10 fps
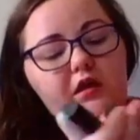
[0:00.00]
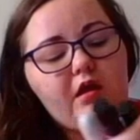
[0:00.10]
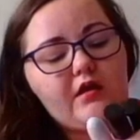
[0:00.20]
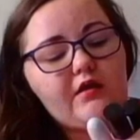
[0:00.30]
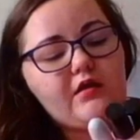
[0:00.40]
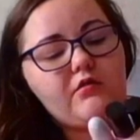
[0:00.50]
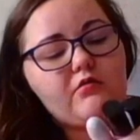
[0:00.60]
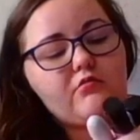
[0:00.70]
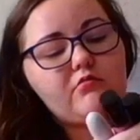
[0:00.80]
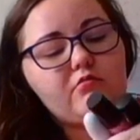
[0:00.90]
I
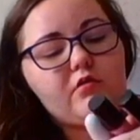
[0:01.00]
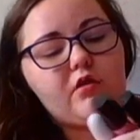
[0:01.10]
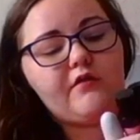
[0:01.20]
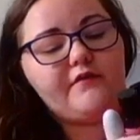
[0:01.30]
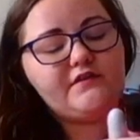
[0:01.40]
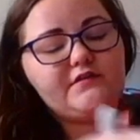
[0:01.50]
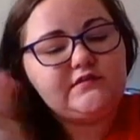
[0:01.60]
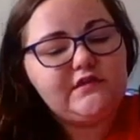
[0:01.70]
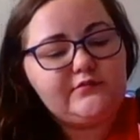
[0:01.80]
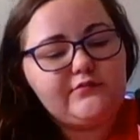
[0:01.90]
know
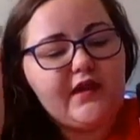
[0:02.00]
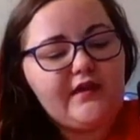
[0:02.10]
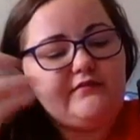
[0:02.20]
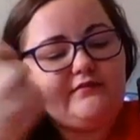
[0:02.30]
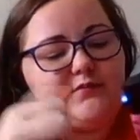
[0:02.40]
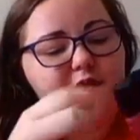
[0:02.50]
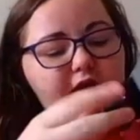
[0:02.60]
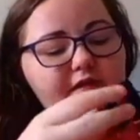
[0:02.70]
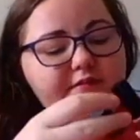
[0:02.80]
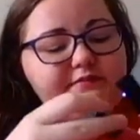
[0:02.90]
obviously we have the
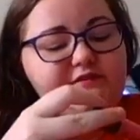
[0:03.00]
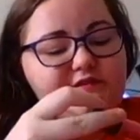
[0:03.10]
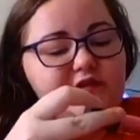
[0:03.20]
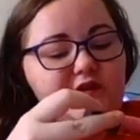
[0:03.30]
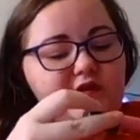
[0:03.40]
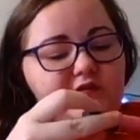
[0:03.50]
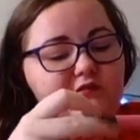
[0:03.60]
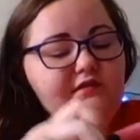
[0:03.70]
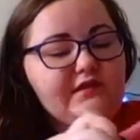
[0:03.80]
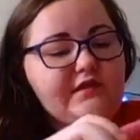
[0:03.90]
matte lipstick
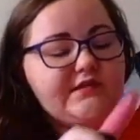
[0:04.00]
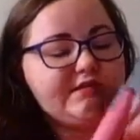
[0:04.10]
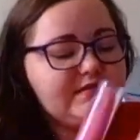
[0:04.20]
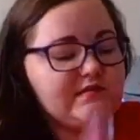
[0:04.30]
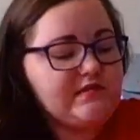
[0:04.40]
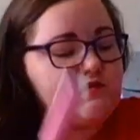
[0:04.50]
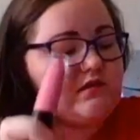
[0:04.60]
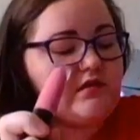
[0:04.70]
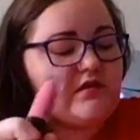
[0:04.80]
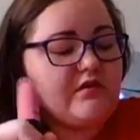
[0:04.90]
this
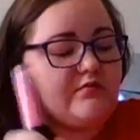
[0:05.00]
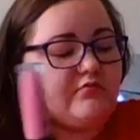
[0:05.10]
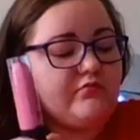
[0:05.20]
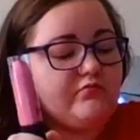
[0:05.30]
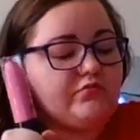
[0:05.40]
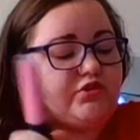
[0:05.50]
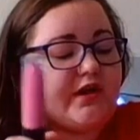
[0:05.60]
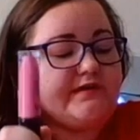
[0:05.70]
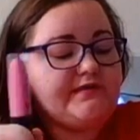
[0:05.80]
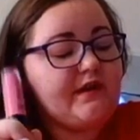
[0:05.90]
um,
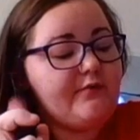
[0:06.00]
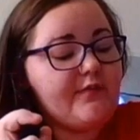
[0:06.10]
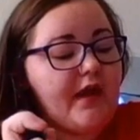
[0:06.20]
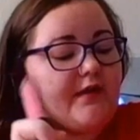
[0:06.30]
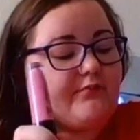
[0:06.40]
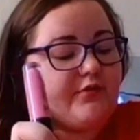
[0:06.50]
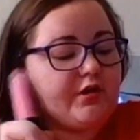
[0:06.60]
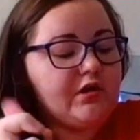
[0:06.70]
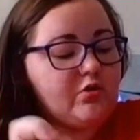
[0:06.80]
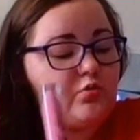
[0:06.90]
dries down matte
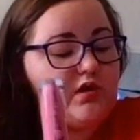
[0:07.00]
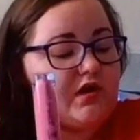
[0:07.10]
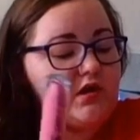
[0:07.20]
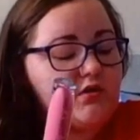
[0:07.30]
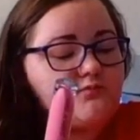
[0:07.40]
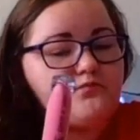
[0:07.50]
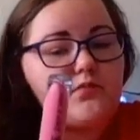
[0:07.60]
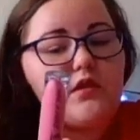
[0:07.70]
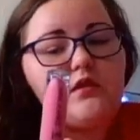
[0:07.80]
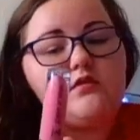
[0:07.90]
pretty quick
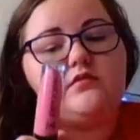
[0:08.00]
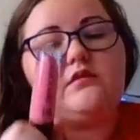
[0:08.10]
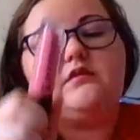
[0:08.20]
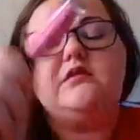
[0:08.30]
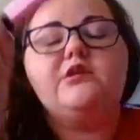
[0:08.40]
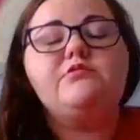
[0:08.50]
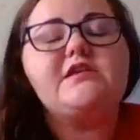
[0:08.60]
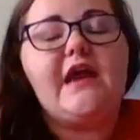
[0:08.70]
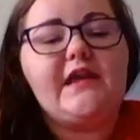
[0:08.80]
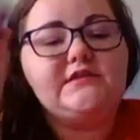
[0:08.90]
the liquid
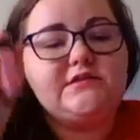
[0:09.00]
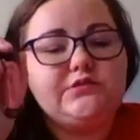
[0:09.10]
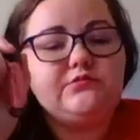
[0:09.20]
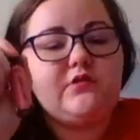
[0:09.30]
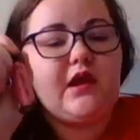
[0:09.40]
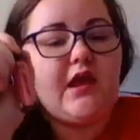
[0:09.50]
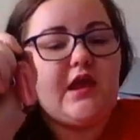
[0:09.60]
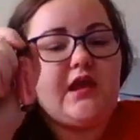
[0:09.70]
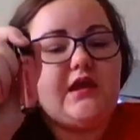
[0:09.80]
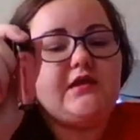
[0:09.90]
cat suit
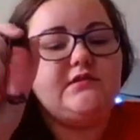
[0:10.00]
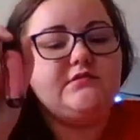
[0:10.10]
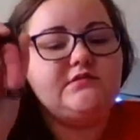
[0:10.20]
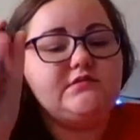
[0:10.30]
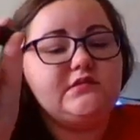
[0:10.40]
and